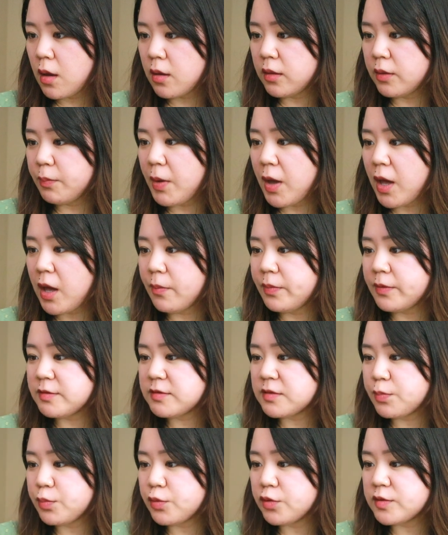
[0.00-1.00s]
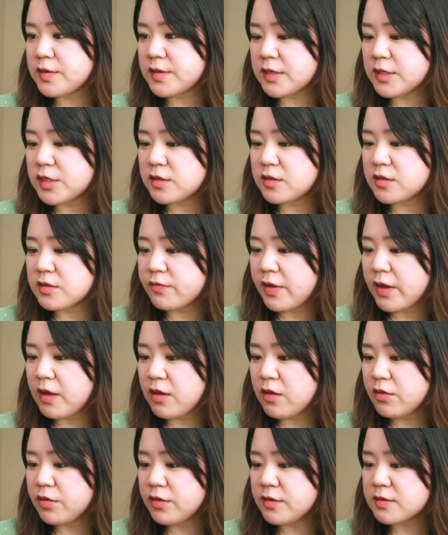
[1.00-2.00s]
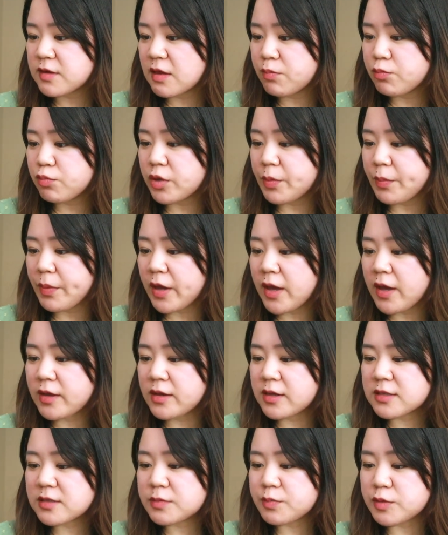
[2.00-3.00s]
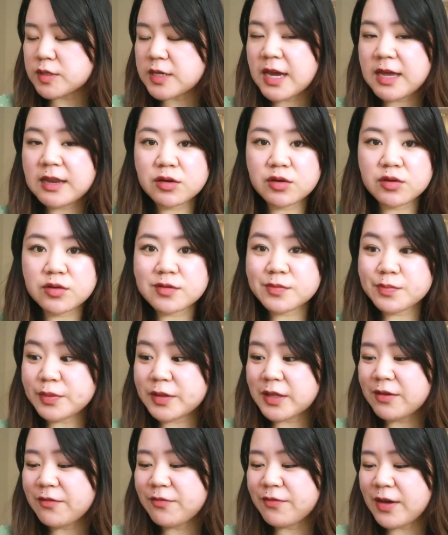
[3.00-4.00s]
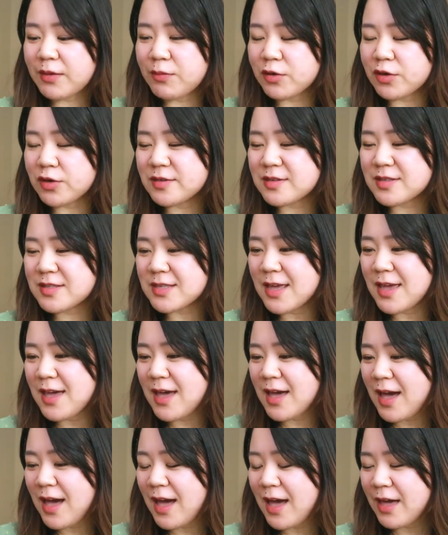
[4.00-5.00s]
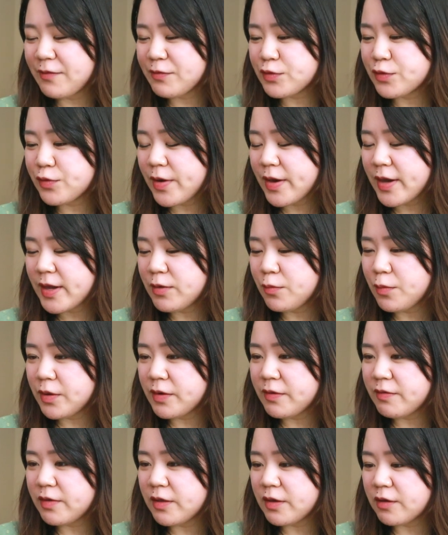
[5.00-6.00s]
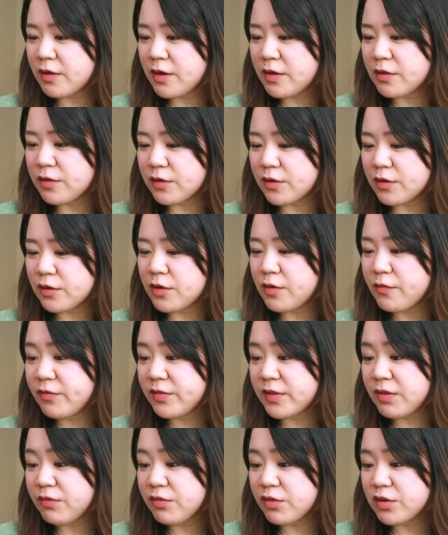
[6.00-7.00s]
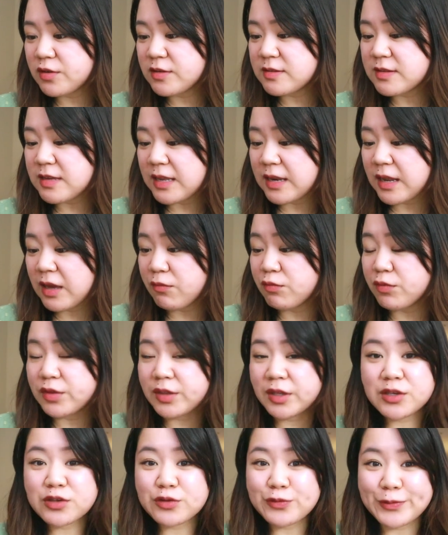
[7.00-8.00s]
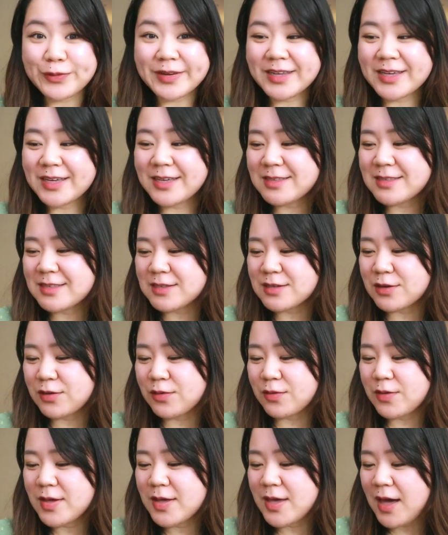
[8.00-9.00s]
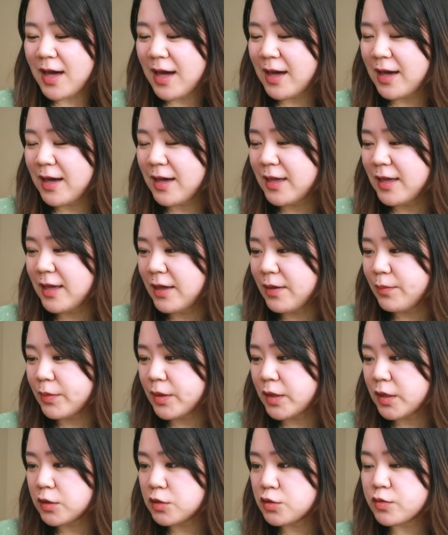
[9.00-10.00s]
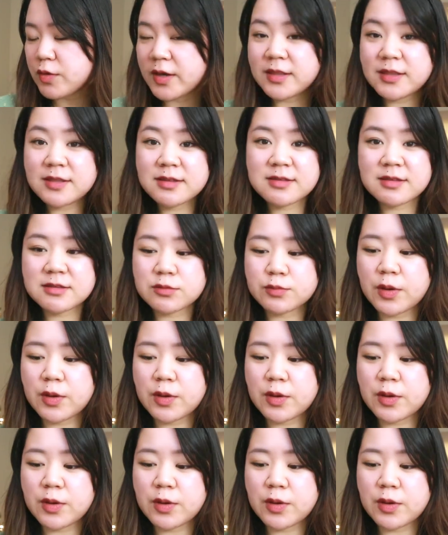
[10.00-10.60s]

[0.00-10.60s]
Olipop, it supports digestive health. It's got prebiotics, botanicals, plant fibers. I've tried one of their other flavors and I've really enjoyed it. So I am gonna try this as